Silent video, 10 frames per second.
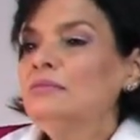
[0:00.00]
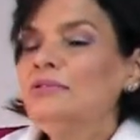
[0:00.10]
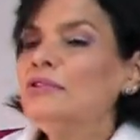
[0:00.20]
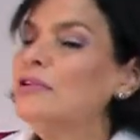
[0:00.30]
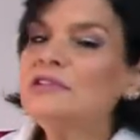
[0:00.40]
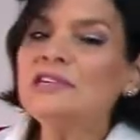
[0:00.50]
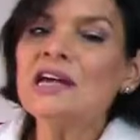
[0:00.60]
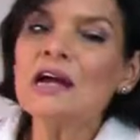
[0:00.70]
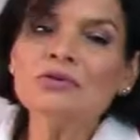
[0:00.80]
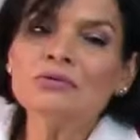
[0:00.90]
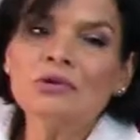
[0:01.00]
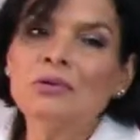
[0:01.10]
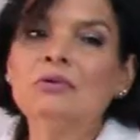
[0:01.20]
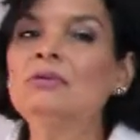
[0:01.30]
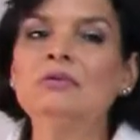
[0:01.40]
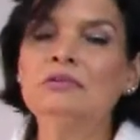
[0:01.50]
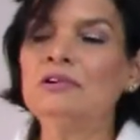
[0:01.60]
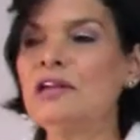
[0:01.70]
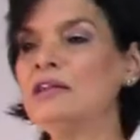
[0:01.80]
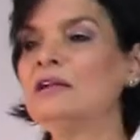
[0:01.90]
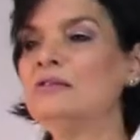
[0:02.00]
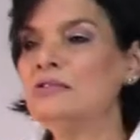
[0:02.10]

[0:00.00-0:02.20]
You don't say, I don't know nothing.